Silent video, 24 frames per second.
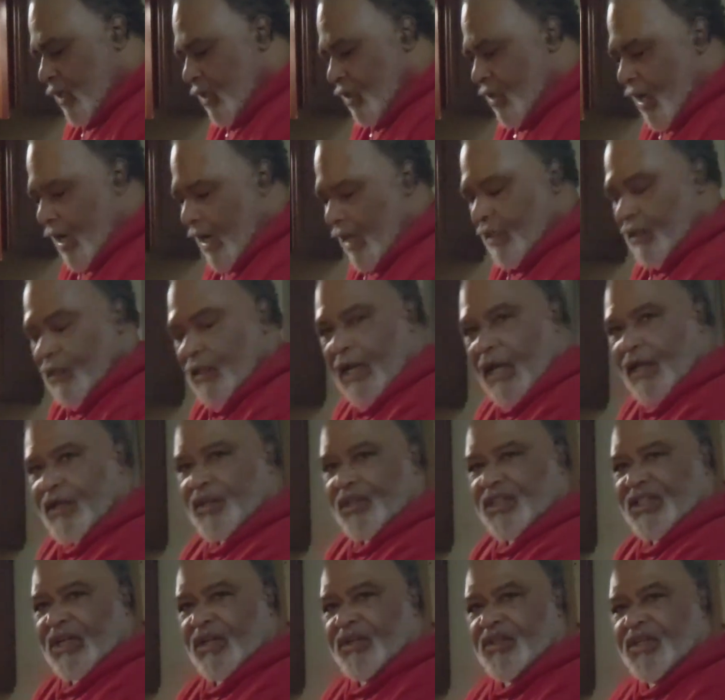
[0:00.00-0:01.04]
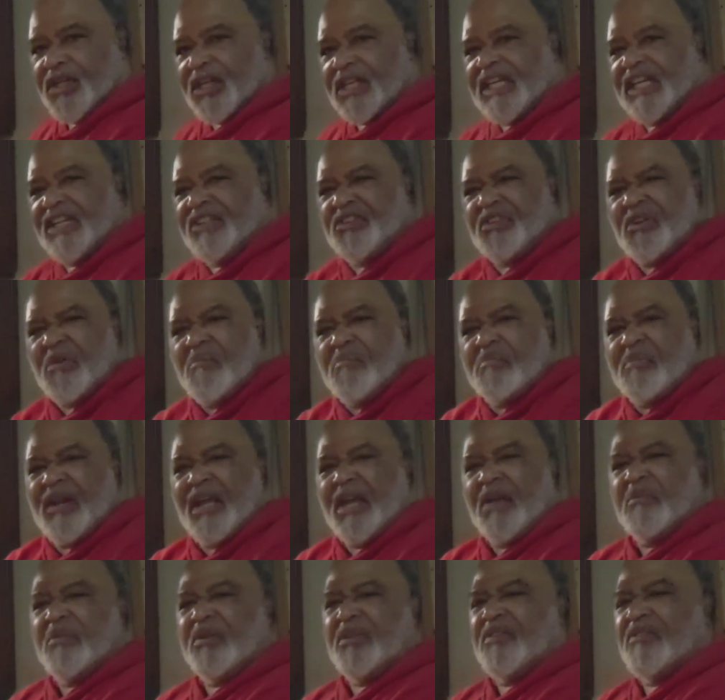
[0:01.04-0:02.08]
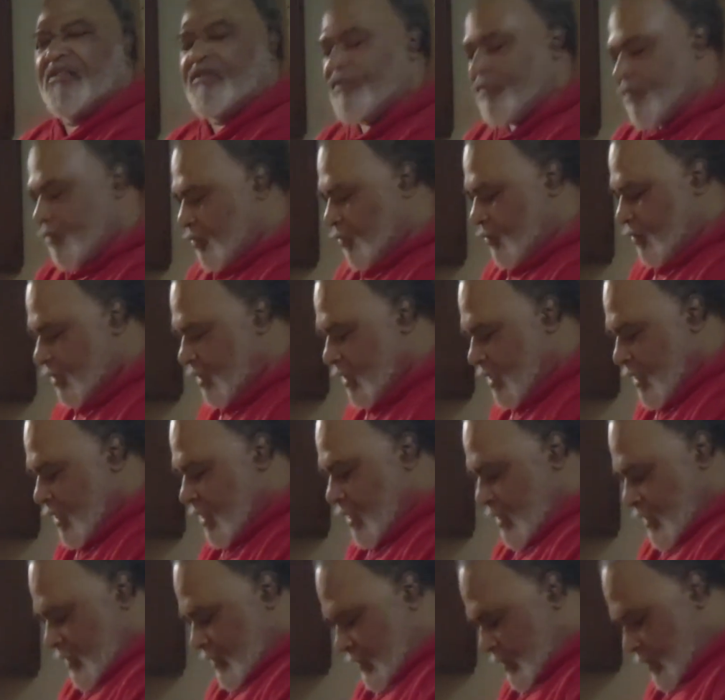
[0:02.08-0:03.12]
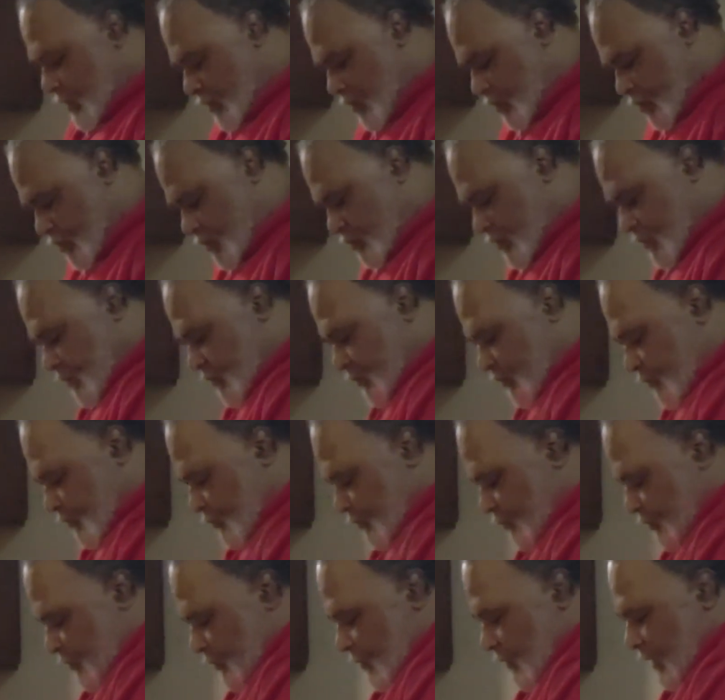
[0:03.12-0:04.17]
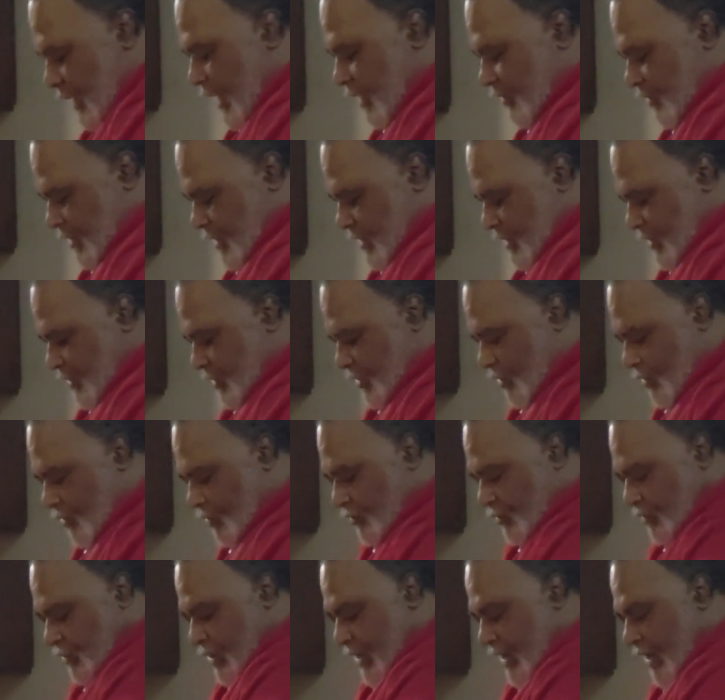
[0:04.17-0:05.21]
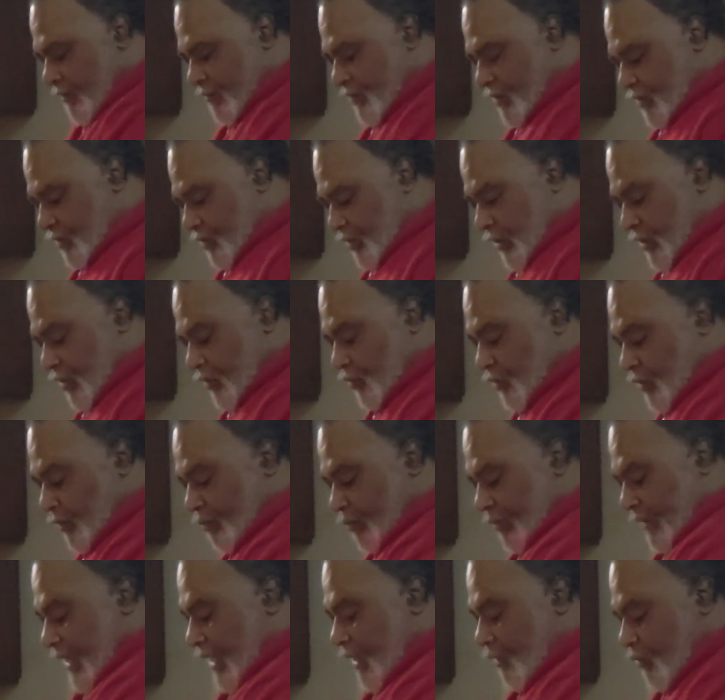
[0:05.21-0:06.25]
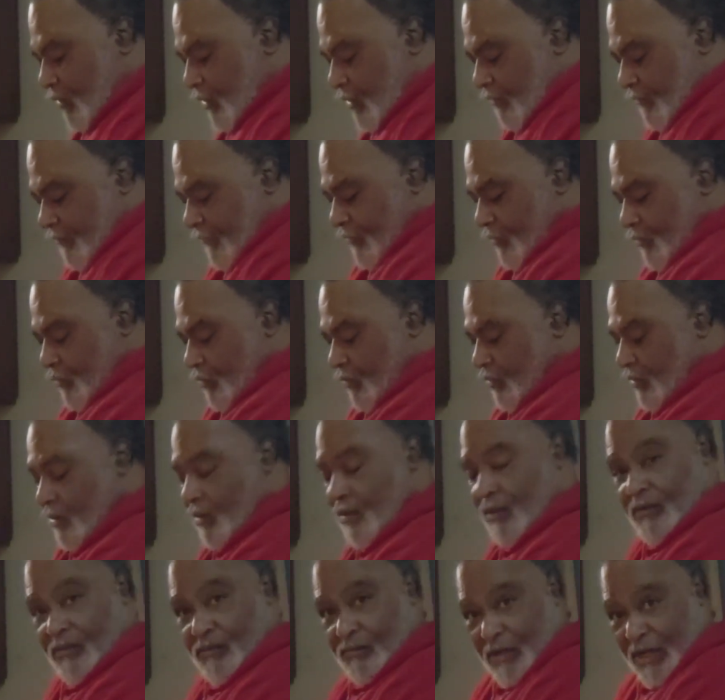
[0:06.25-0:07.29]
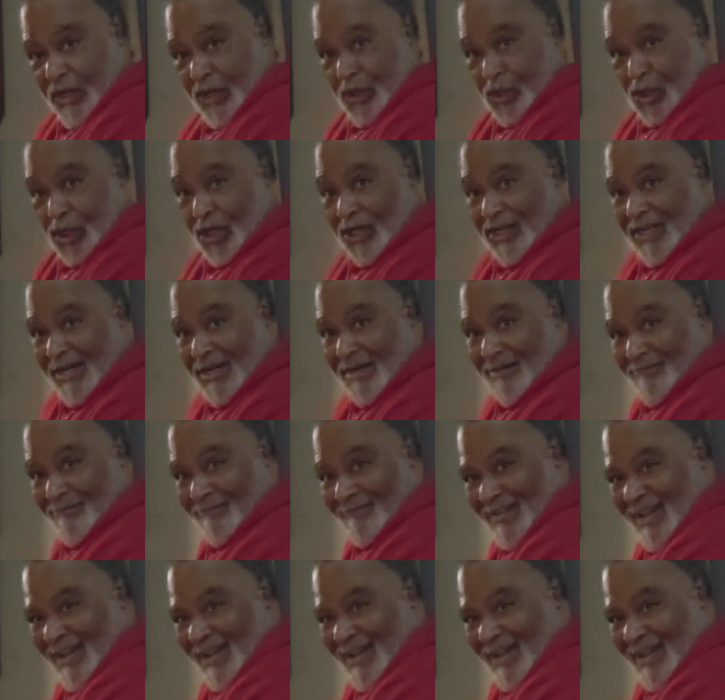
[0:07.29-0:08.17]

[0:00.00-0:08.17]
how you tell your kids don't play with the food. So, as an adult, you have an excuse to play with the food. You're cooking it.